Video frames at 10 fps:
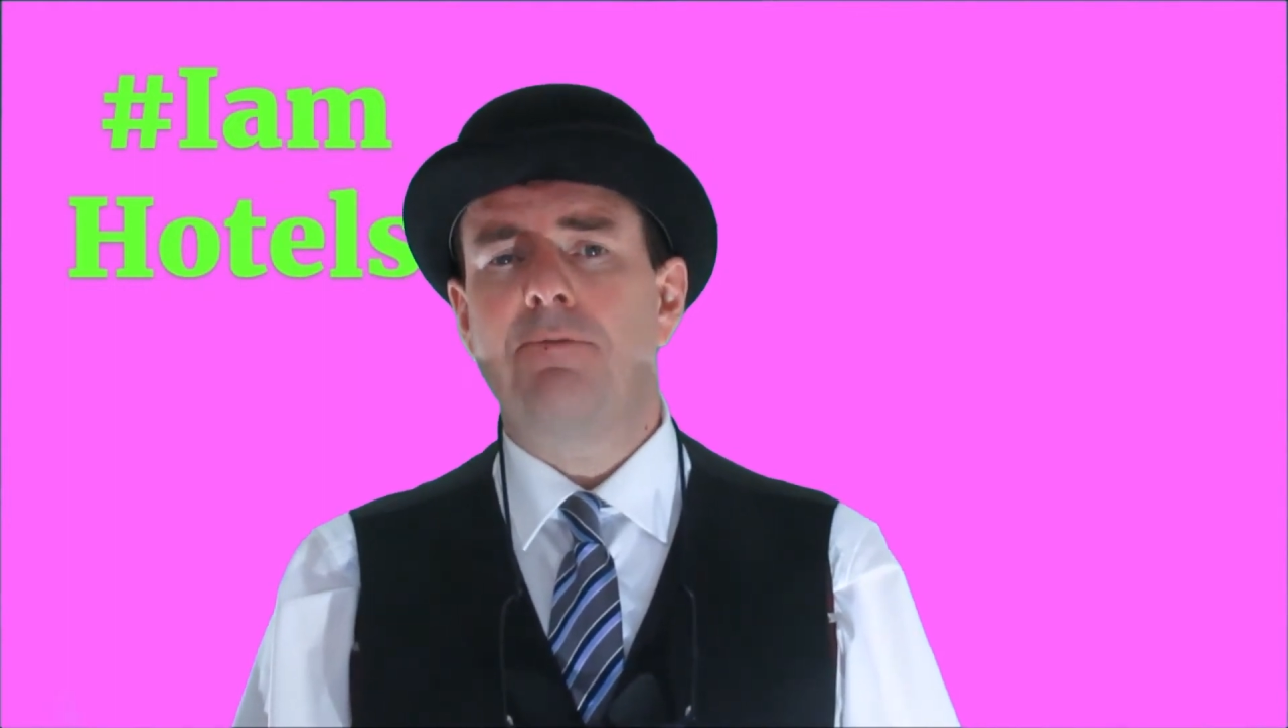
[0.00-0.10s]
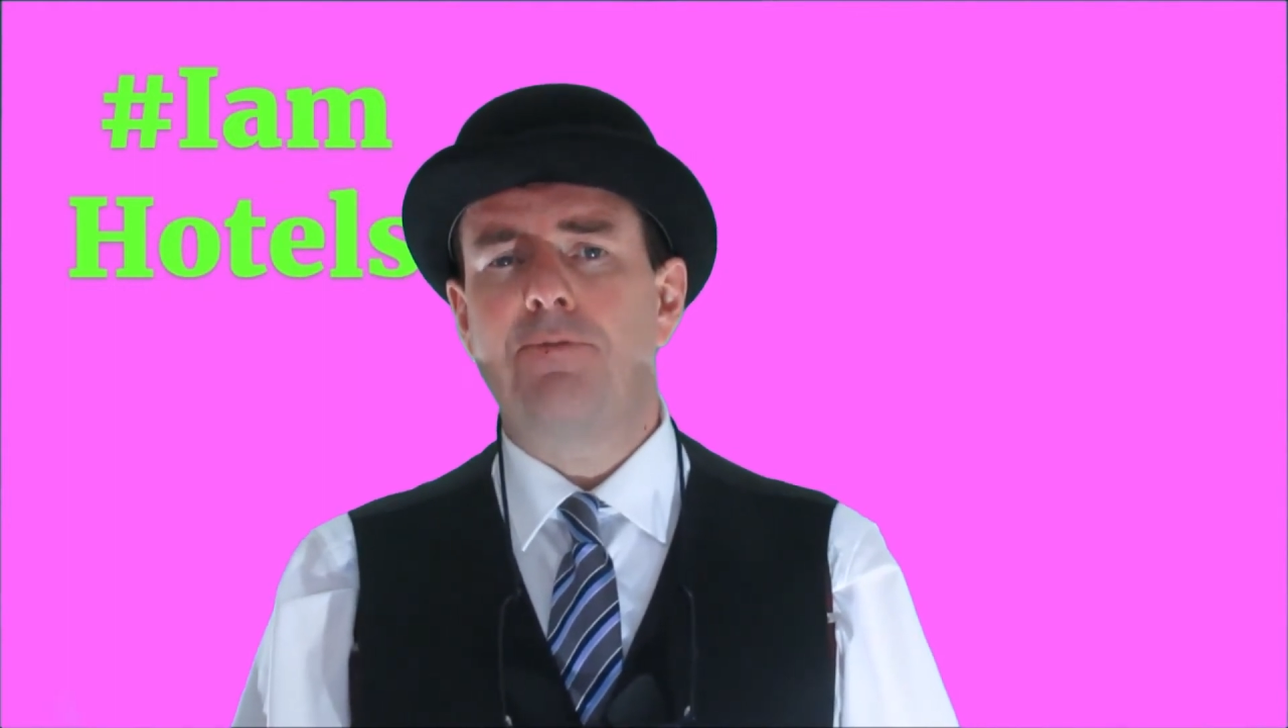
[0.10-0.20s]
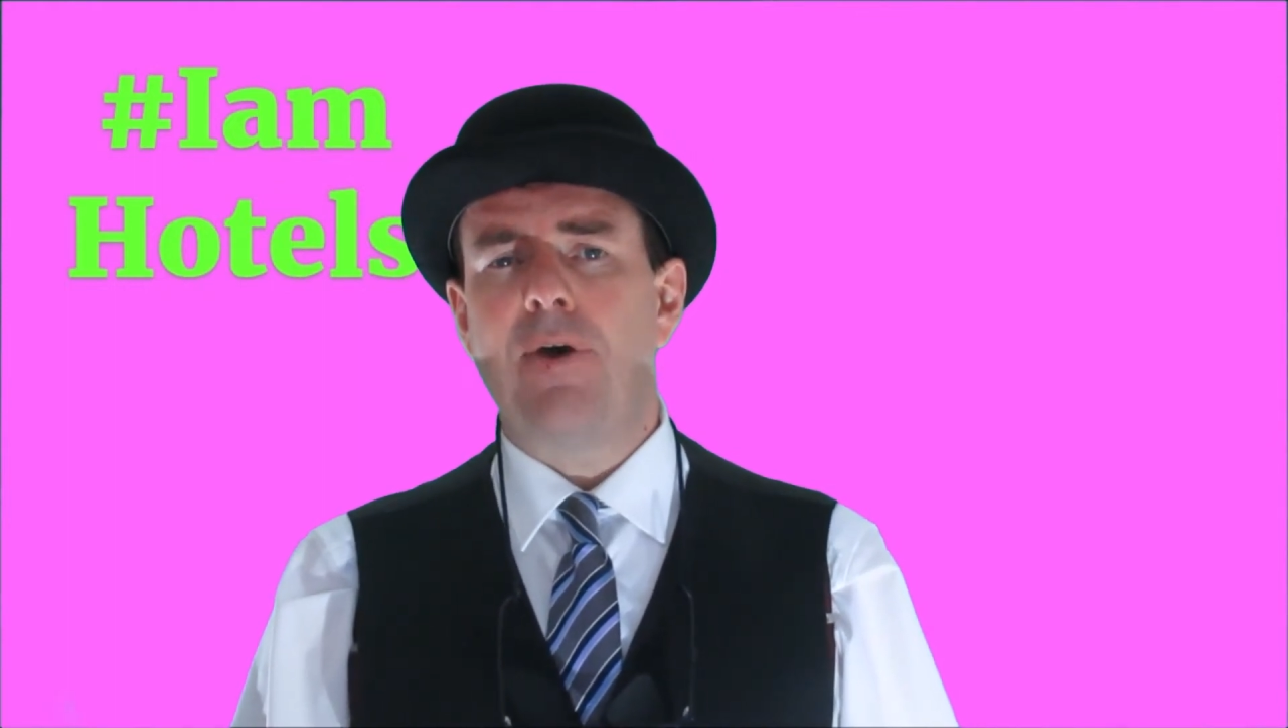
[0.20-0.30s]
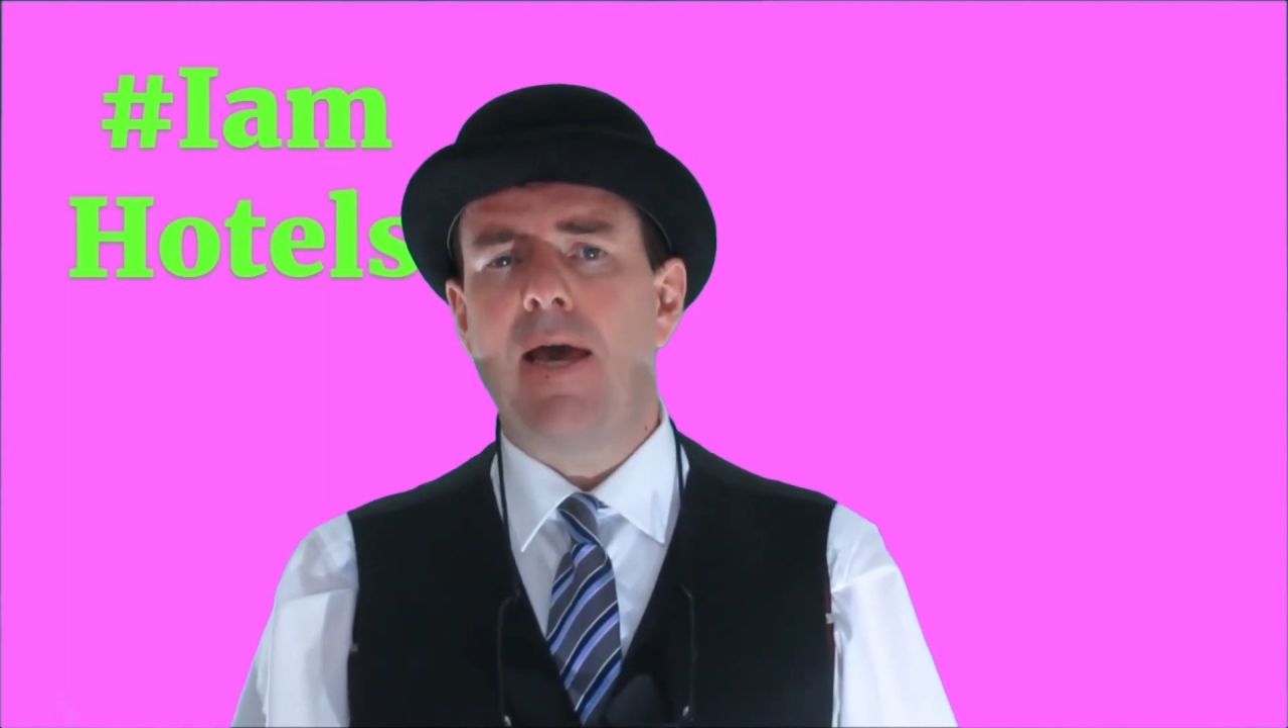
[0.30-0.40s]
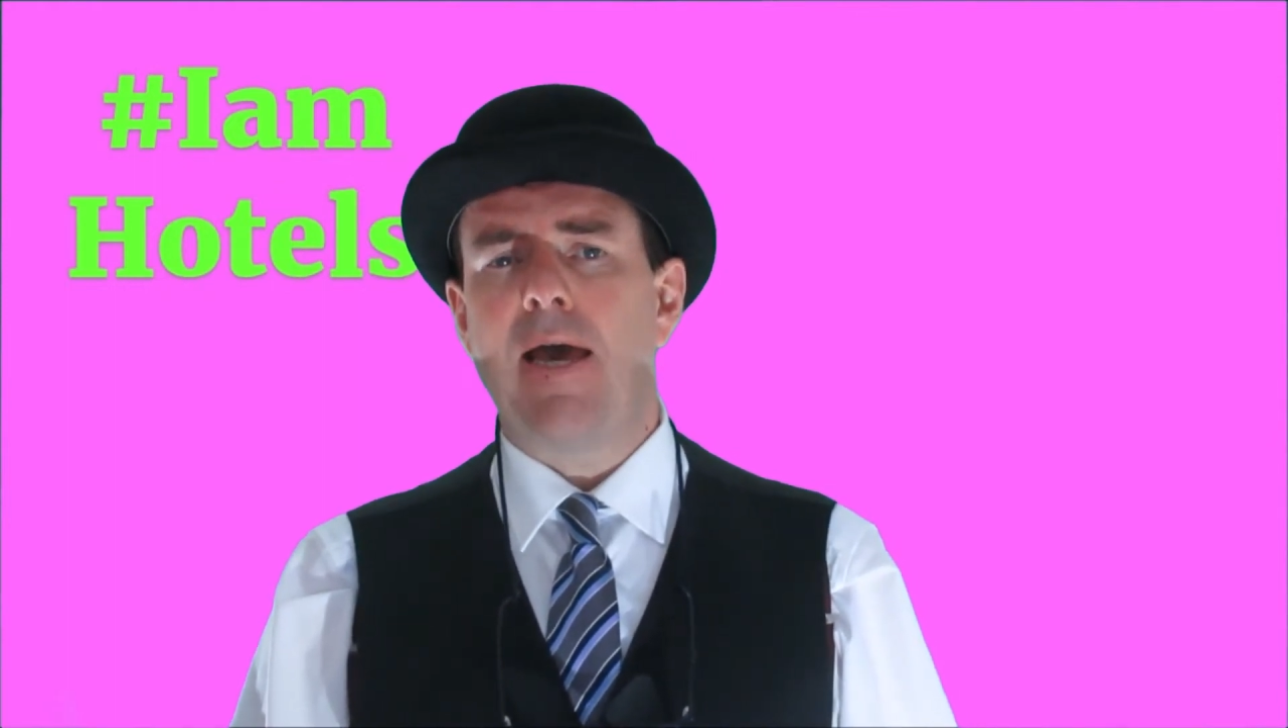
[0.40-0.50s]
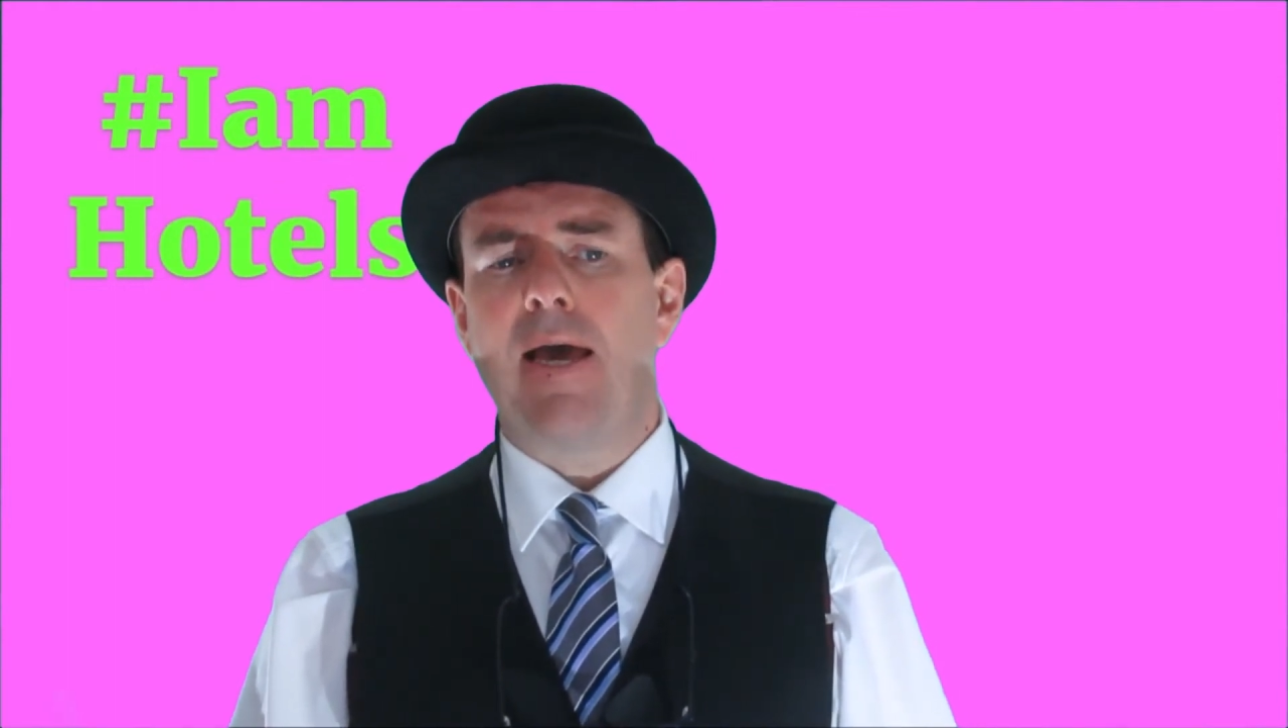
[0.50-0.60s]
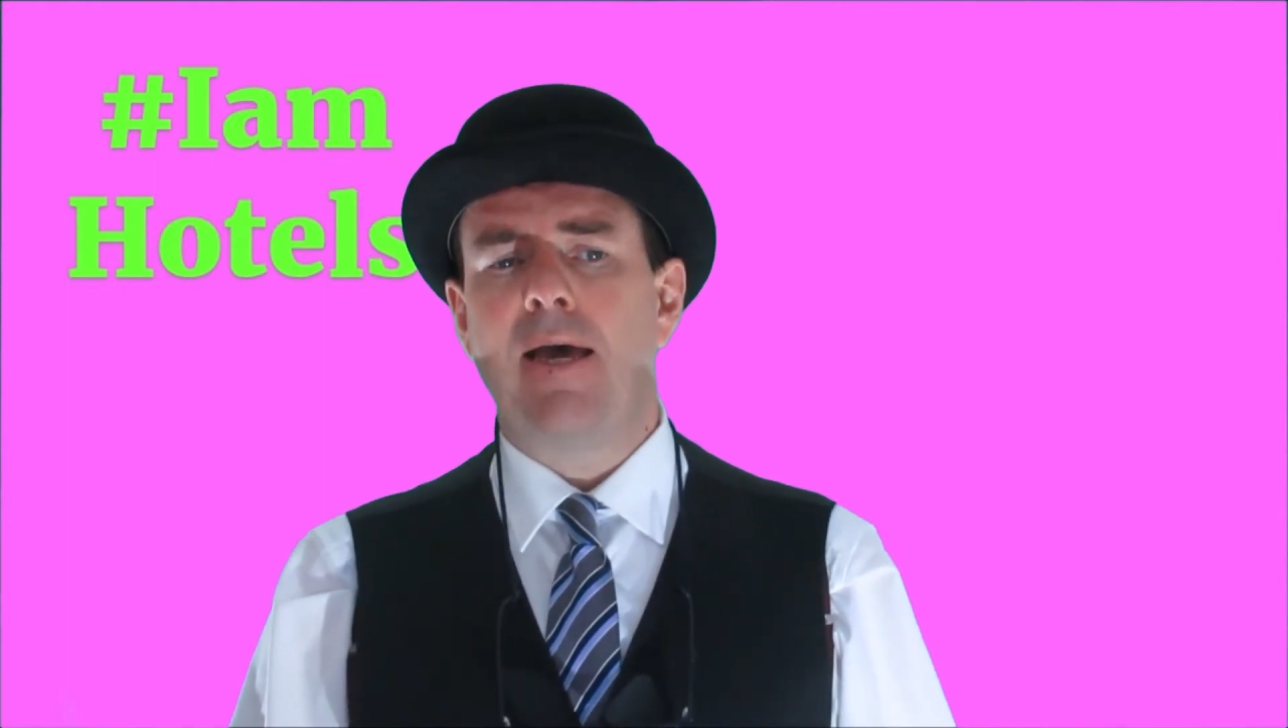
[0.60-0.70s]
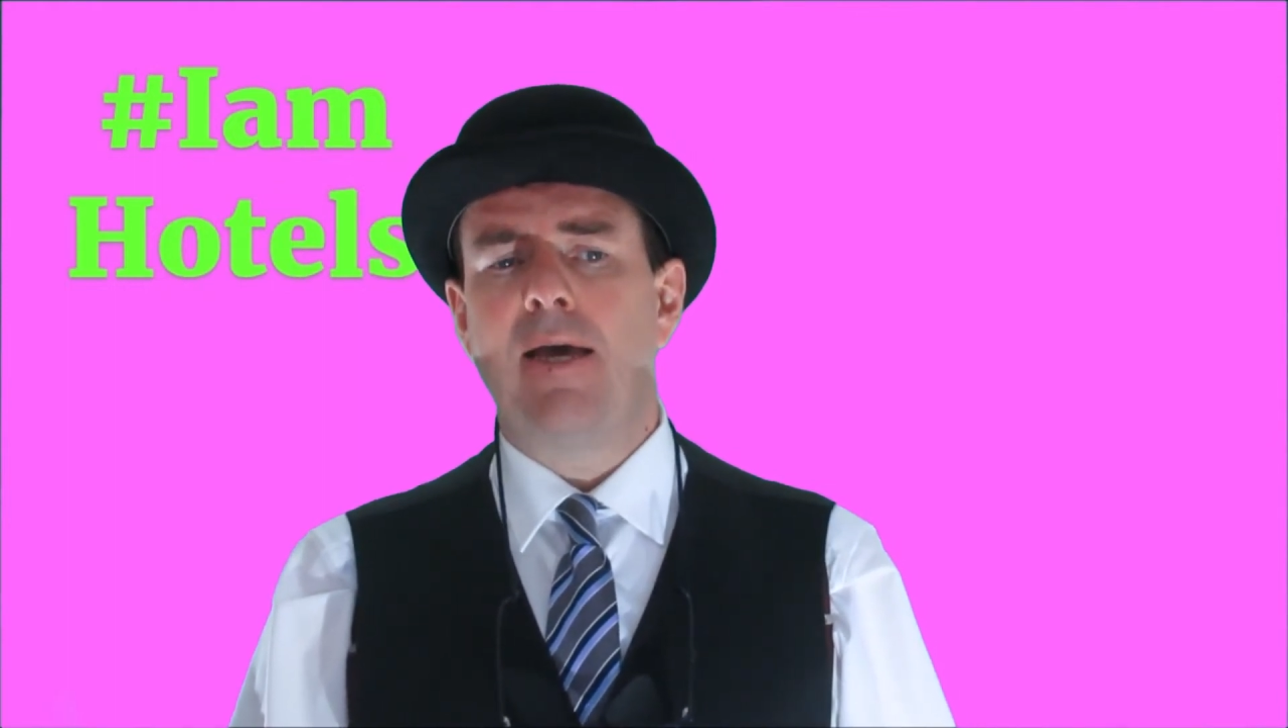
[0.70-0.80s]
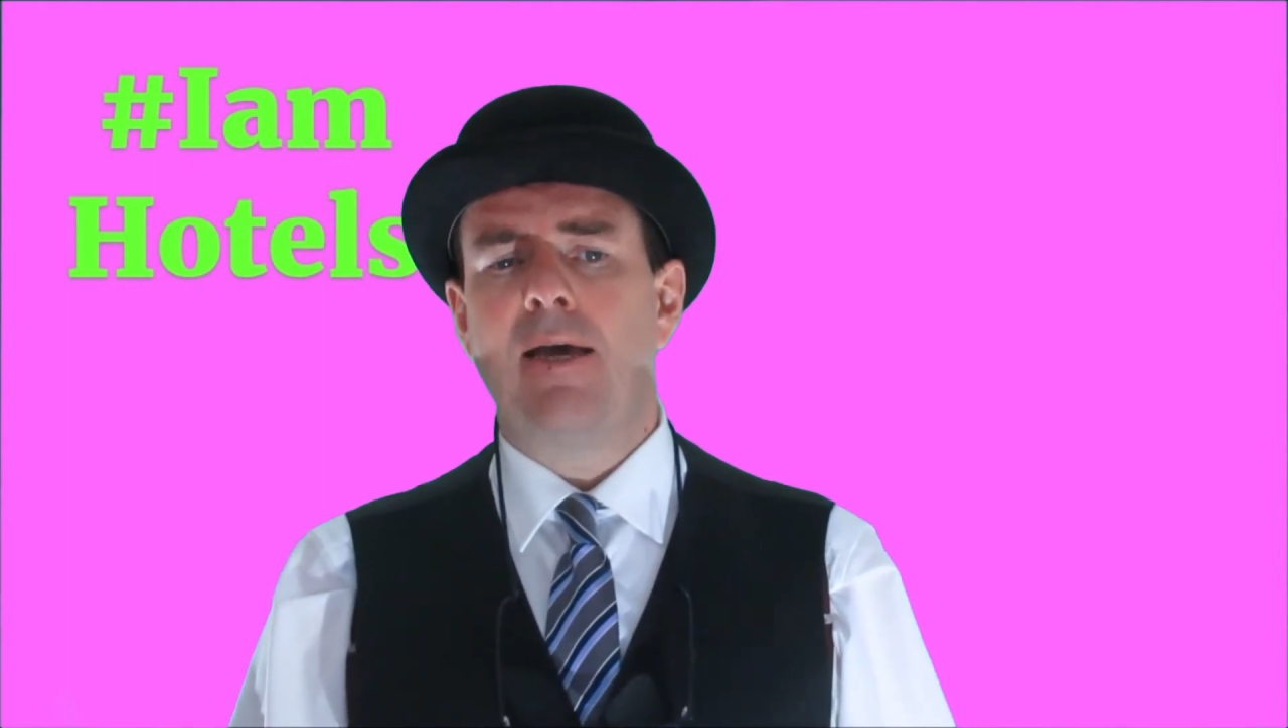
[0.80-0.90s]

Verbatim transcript: fair.